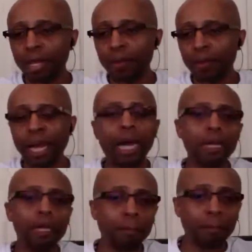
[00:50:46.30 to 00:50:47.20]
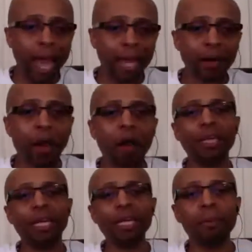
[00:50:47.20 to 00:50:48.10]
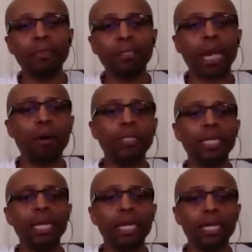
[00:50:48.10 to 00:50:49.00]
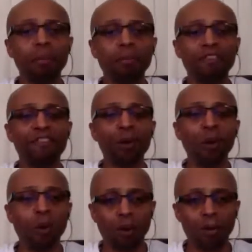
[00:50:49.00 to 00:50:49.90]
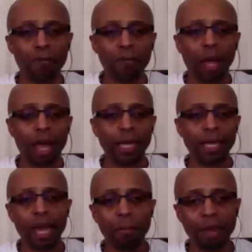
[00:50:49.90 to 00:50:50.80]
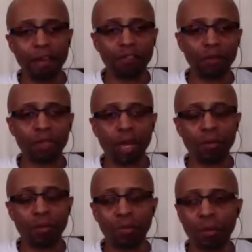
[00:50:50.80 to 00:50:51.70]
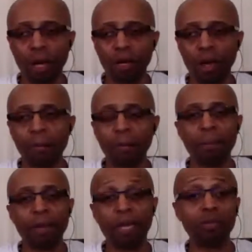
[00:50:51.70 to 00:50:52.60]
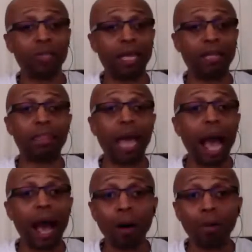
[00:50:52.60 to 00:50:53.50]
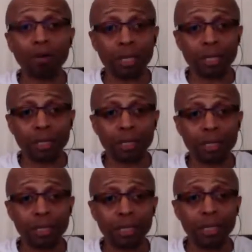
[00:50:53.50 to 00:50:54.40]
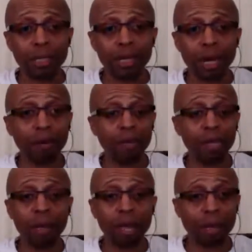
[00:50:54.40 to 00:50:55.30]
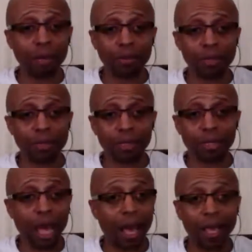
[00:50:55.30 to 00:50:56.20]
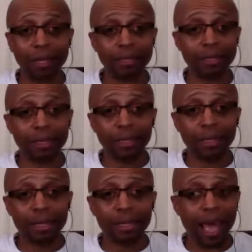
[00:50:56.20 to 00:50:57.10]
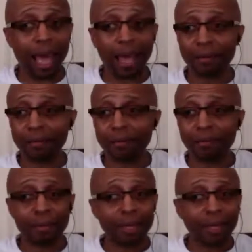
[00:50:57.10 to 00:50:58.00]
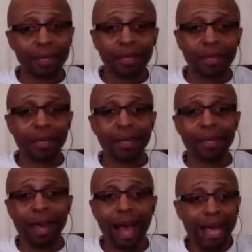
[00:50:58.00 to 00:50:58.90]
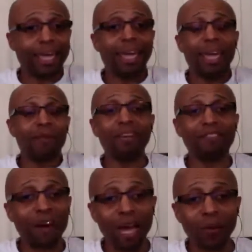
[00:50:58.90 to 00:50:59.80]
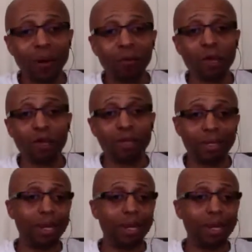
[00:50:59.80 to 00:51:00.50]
then I looked back at all the emails that I was getting before I got my first autoresponder. I'm like, man, it was like thousands of emails, guys, that I can't really follow up with,